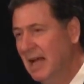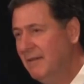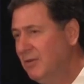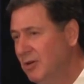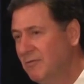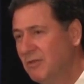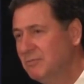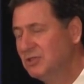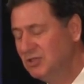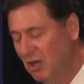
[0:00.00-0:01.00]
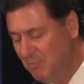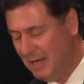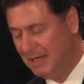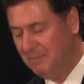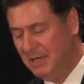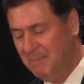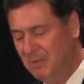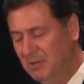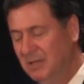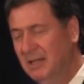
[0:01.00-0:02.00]
I've heard from so many
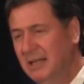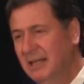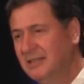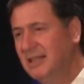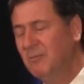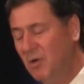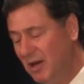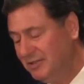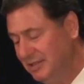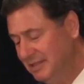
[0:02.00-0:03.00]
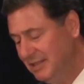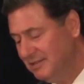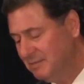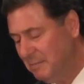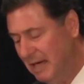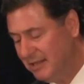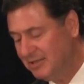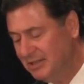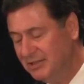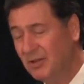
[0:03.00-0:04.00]
people is that Washington's
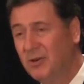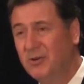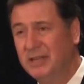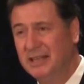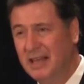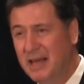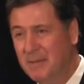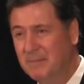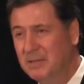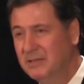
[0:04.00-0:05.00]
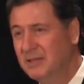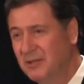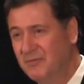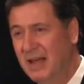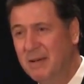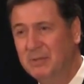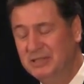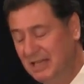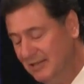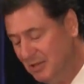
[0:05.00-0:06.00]
policies are hurting them, their
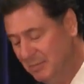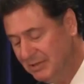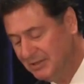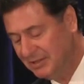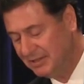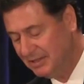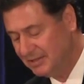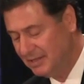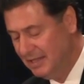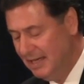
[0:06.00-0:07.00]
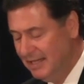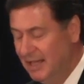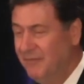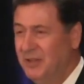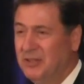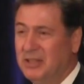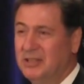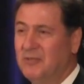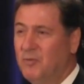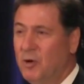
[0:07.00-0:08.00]
families, and their businesses. They feel
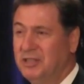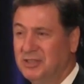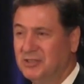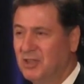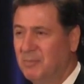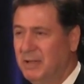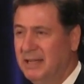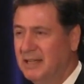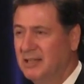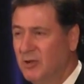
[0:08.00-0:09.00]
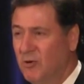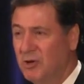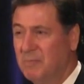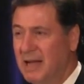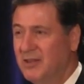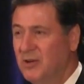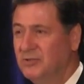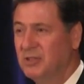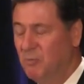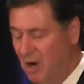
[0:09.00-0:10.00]
that their voices are being ignored by
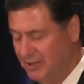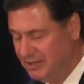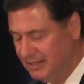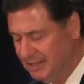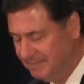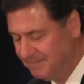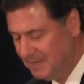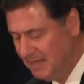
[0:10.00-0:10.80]
those in Washington.